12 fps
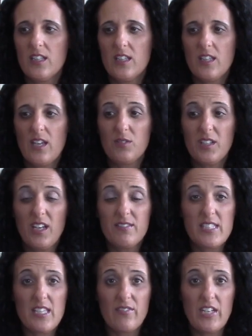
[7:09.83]
they only have
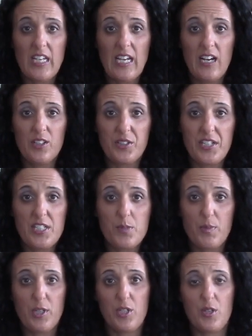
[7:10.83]
70 calories
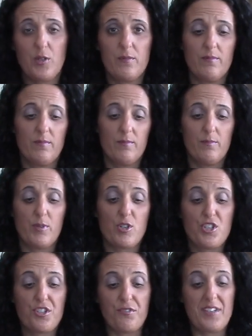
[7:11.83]
per
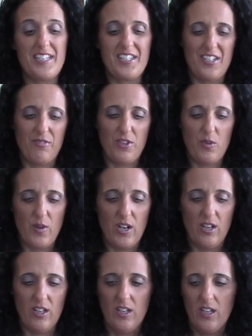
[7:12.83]
treat, if you
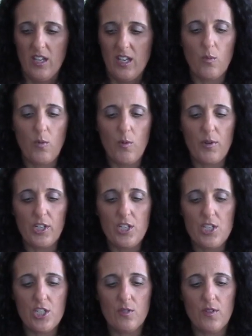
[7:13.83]
will. What we're
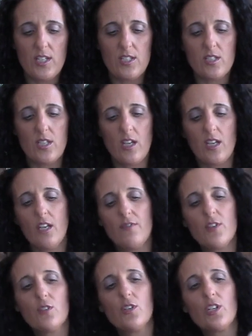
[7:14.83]
gonna do is, if
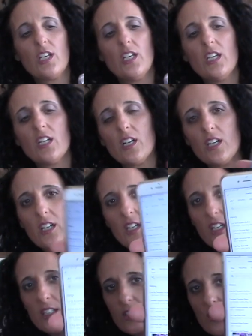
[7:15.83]
you look here,
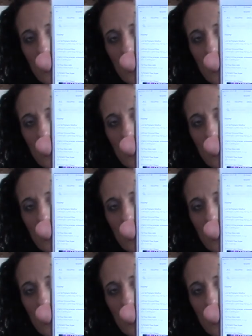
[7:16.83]
there's